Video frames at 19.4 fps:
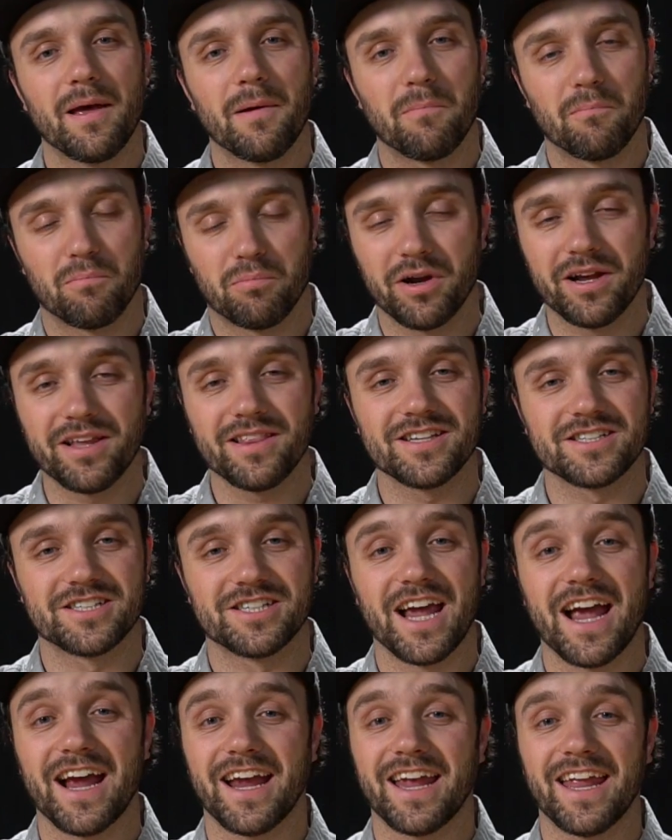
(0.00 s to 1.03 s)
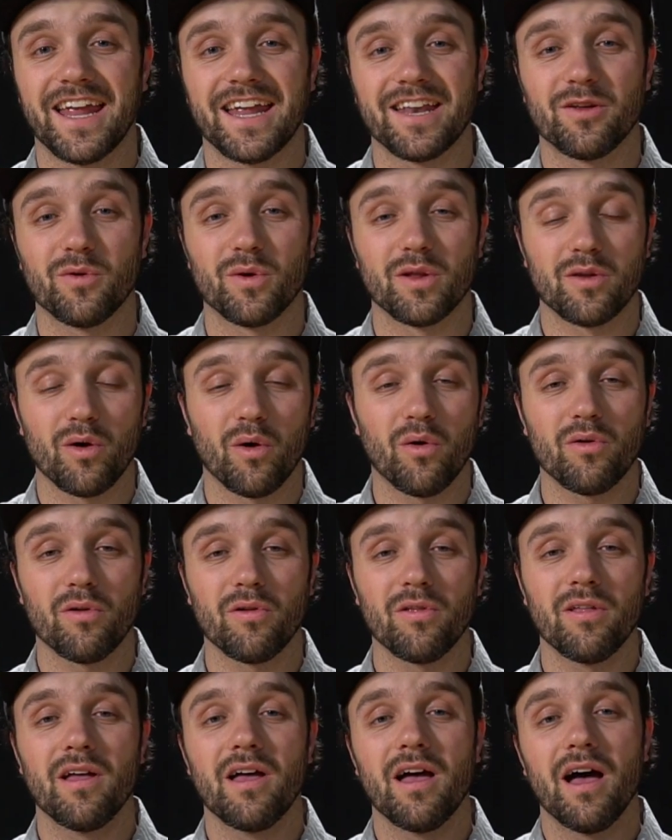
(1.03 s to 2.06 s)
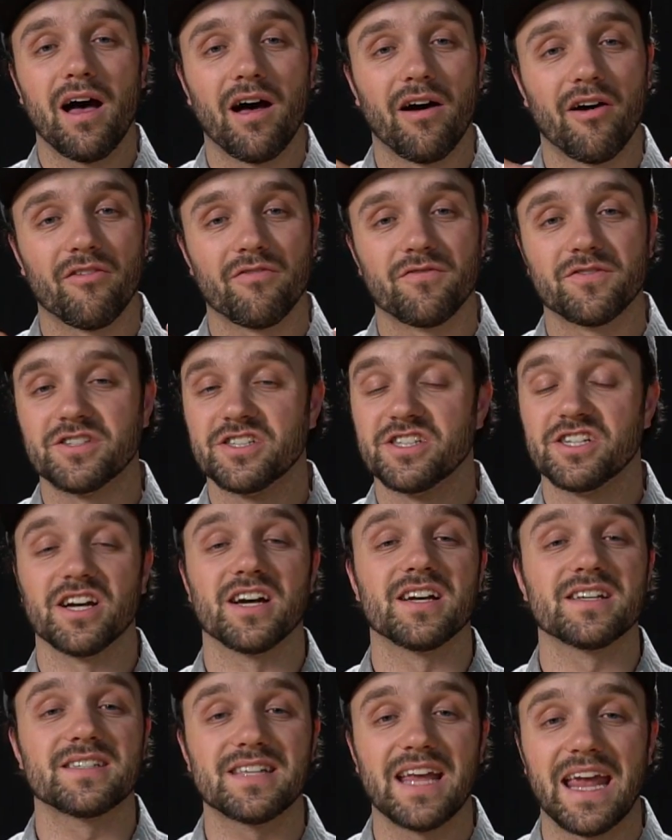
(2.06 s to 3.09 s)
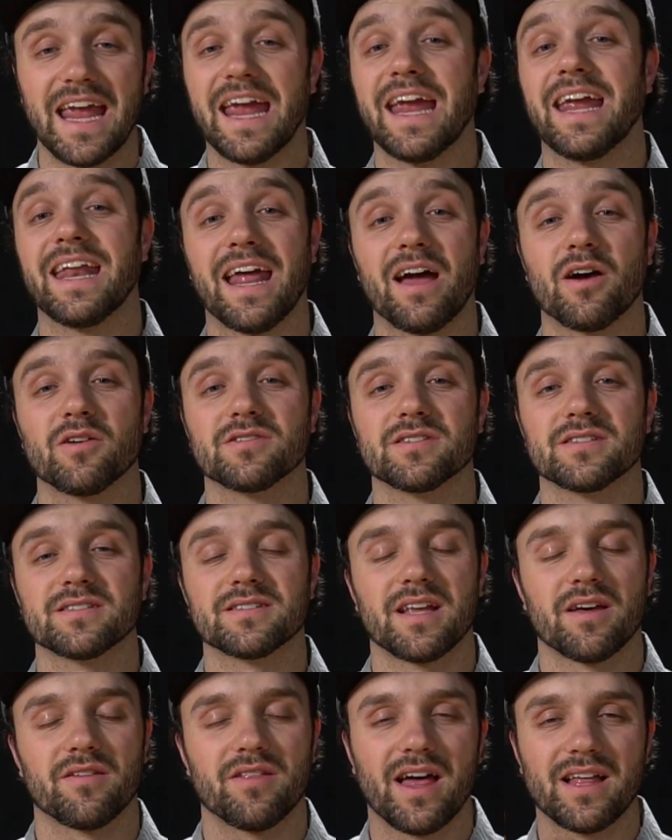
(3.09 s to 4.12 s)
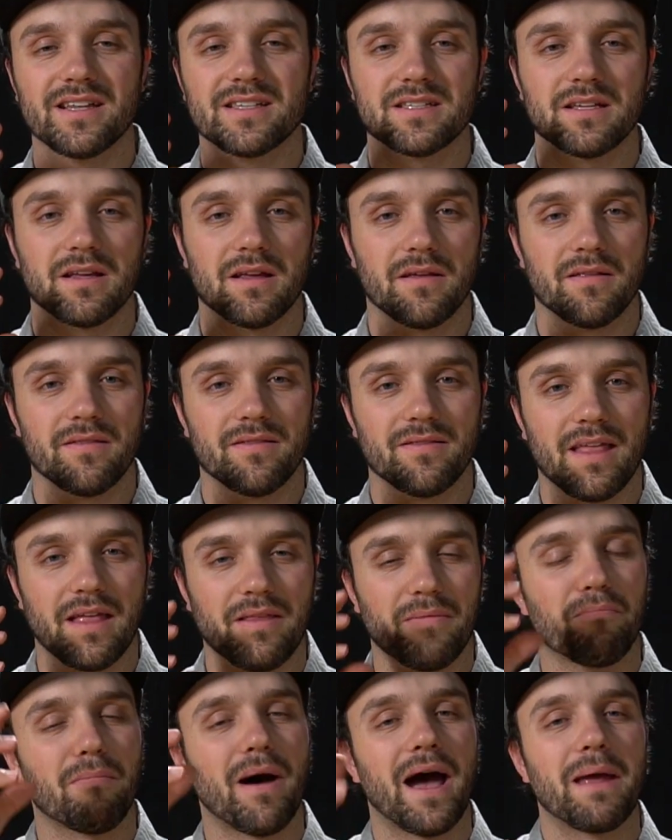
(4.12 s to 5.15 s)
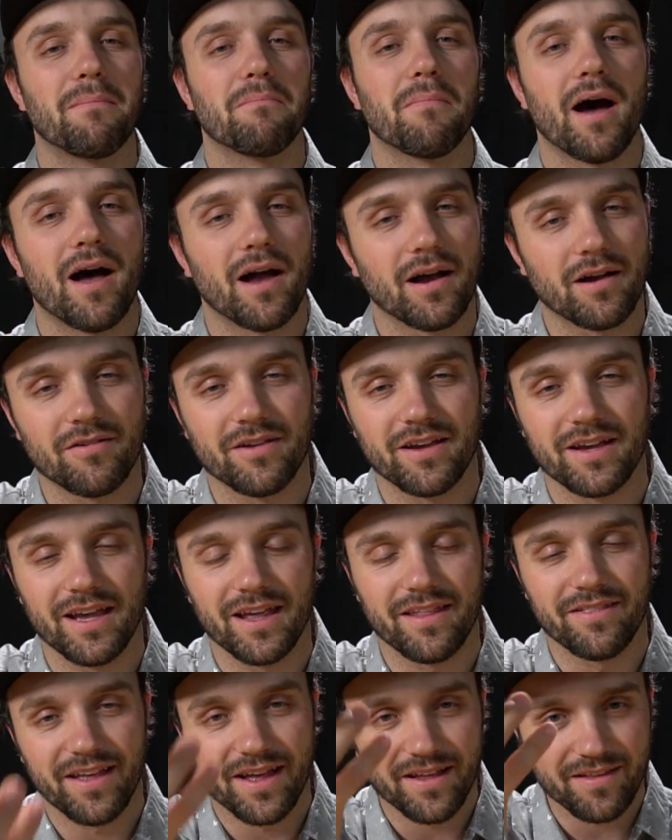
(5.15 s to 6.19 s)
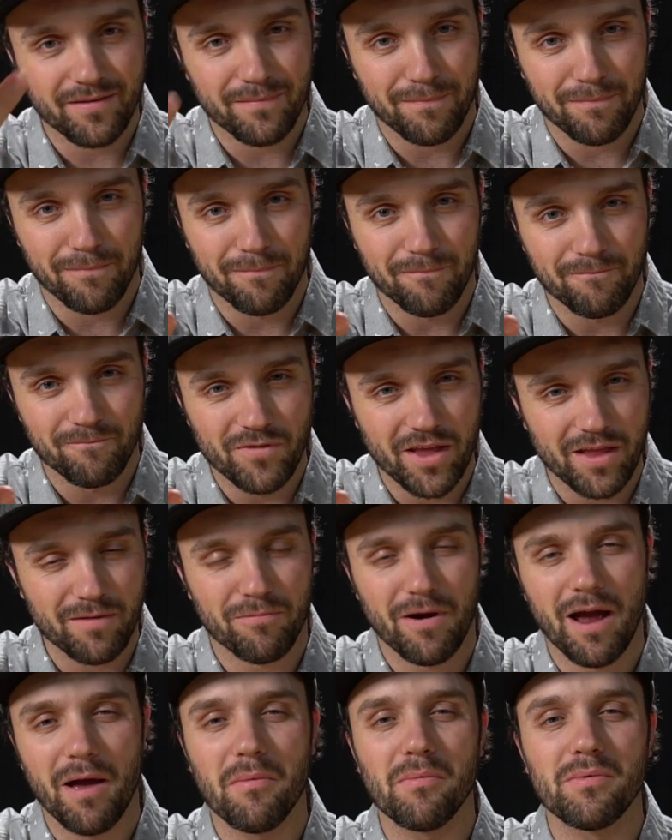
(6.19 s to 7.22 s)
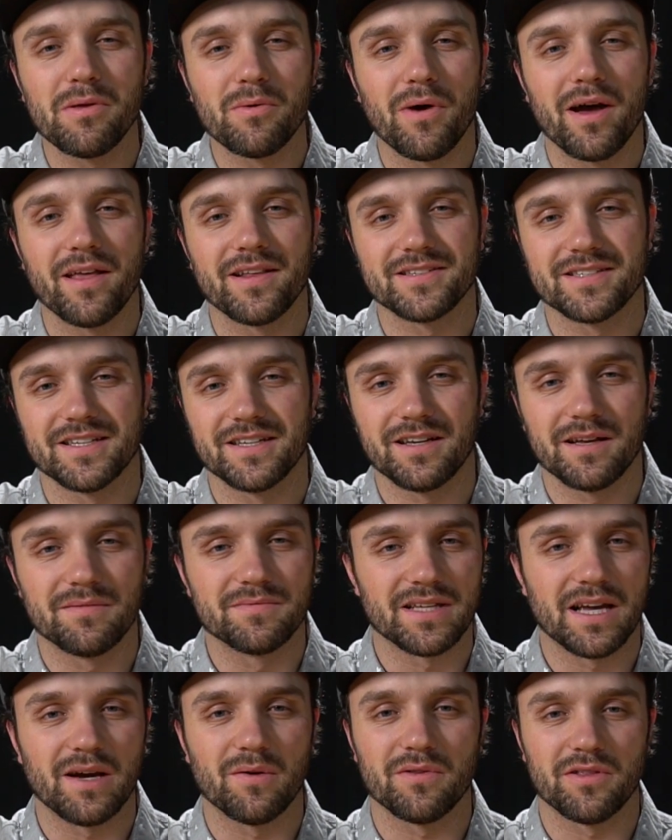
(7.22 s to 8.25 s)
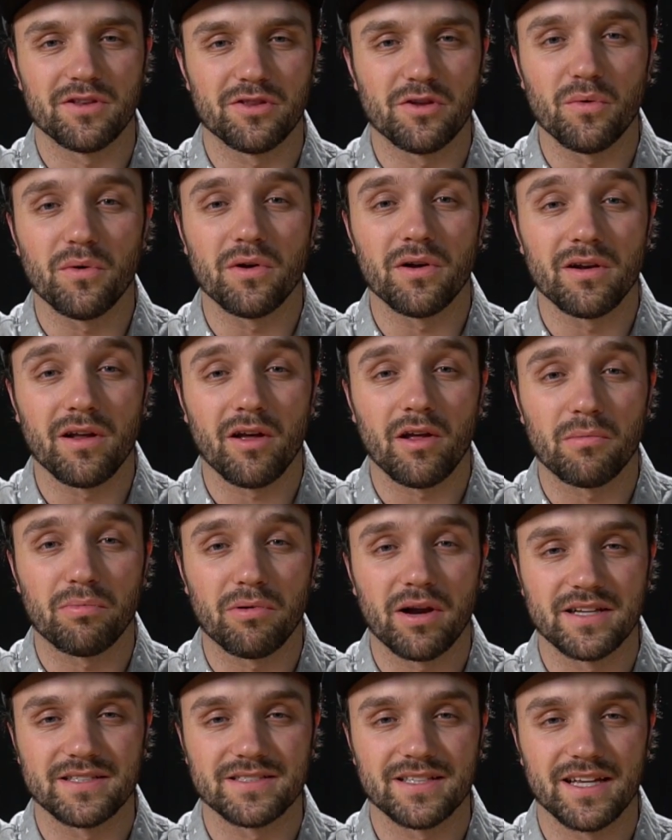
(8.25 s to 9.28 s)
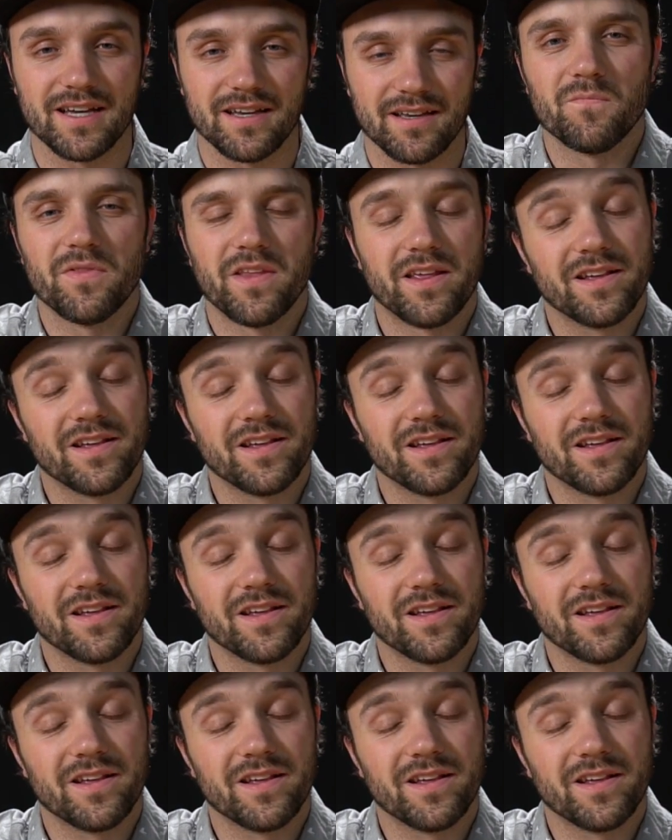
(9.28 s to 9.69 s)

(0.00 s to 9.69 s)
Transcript: Bring this jacket into a total of just 8 ounces. Now that's mind-boggling, and that's probably why this thing comes out with a $200 price tag.